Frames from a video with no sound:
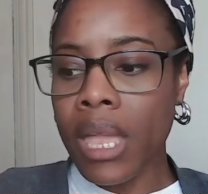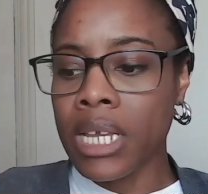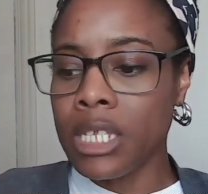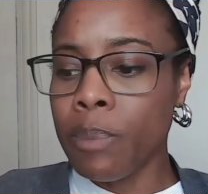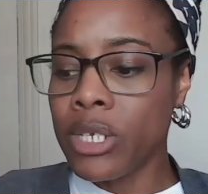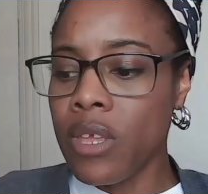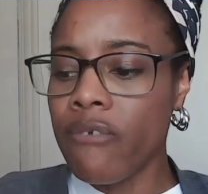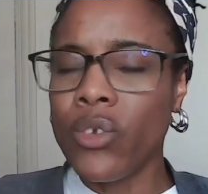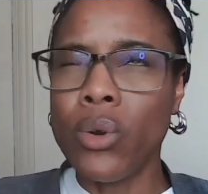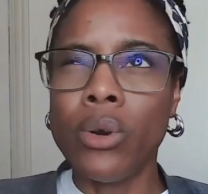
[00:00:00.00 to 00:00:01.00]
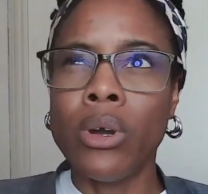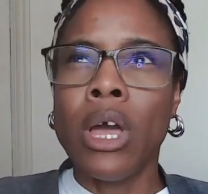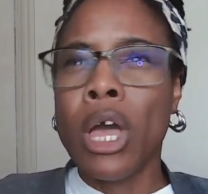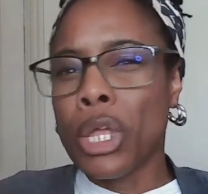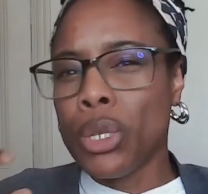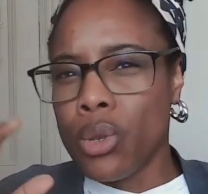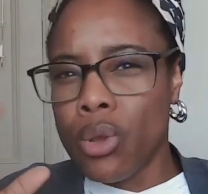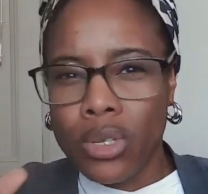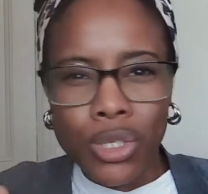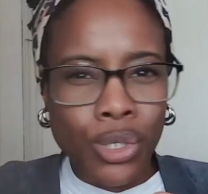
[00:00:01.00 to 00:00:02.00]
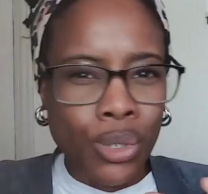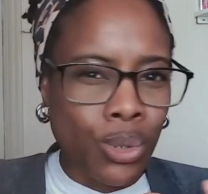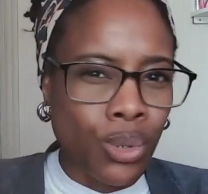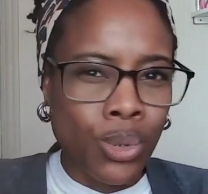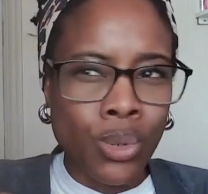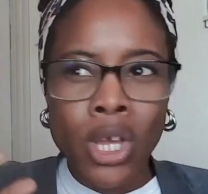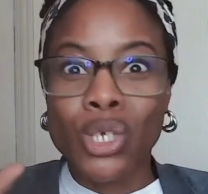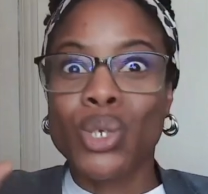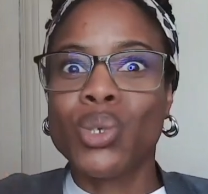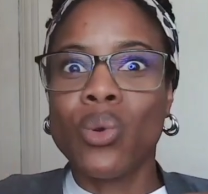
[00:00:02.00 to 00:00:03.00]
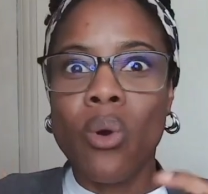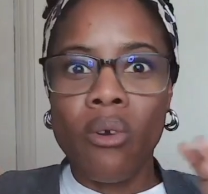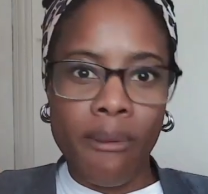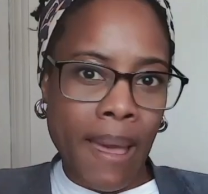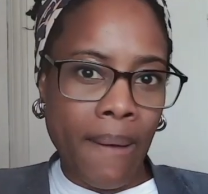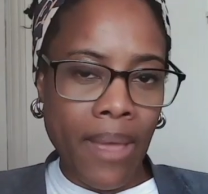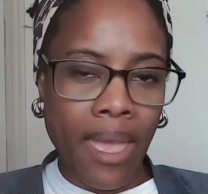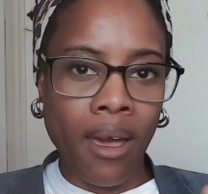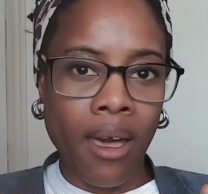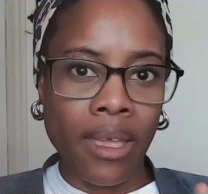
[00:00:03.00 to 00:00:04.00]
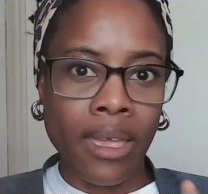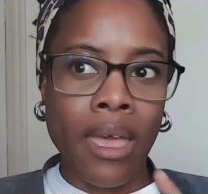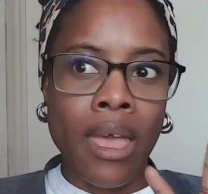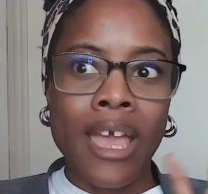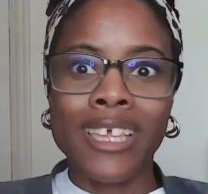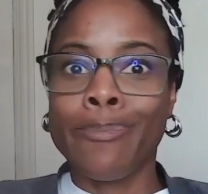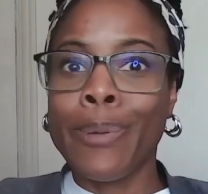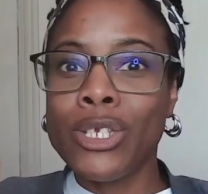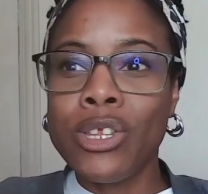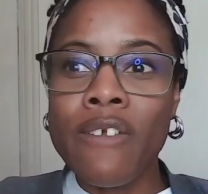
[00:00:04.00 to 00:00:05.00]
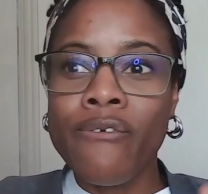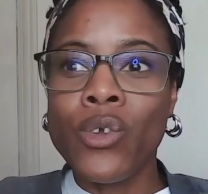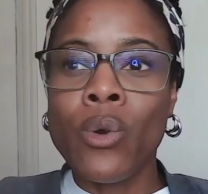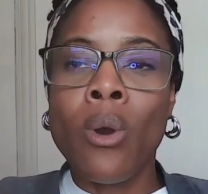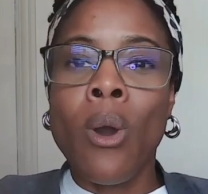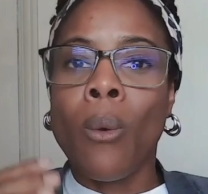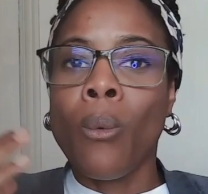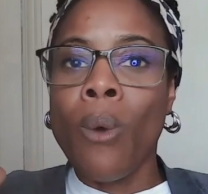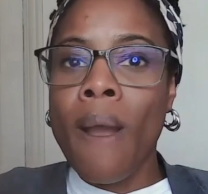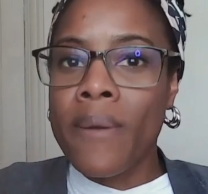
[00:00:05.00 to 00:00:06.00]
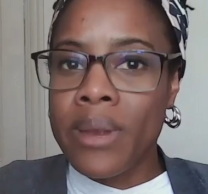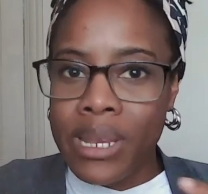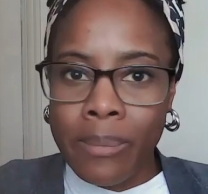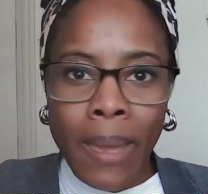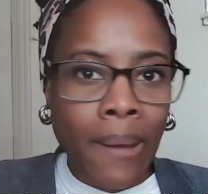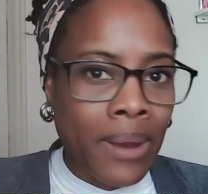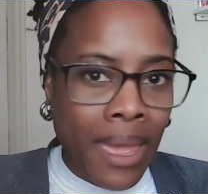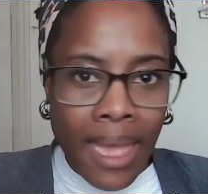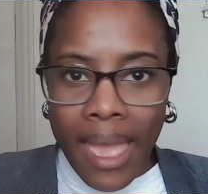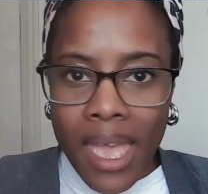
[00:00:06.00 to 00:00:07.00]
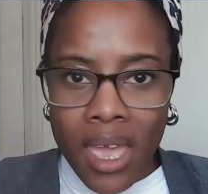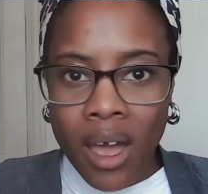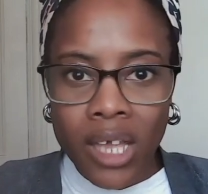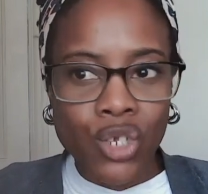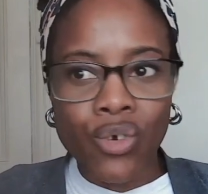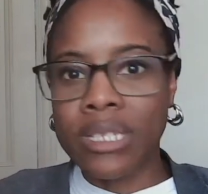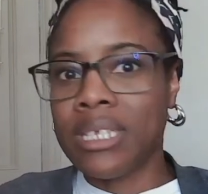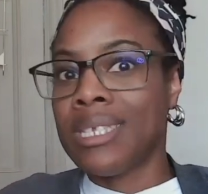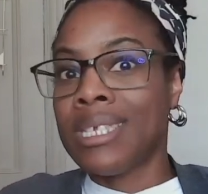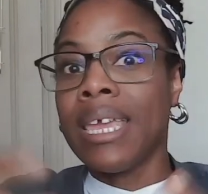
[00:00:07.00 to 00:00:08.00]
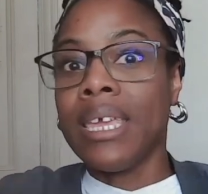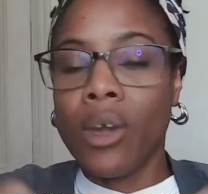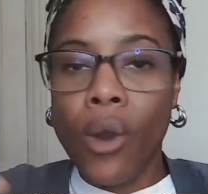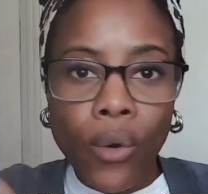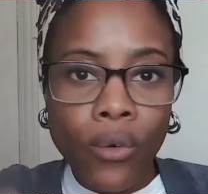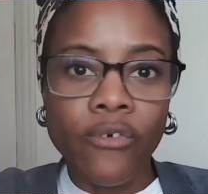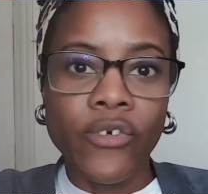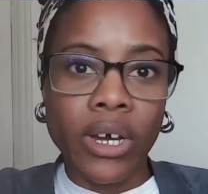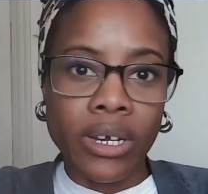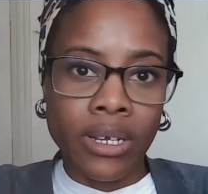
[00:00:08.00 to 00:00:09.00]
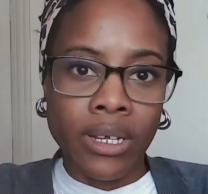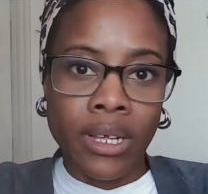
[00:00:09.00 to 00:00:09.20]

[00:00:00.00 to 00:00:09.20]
Especially if you're not too sure about AI, especially if you're worried about AI trying to take over.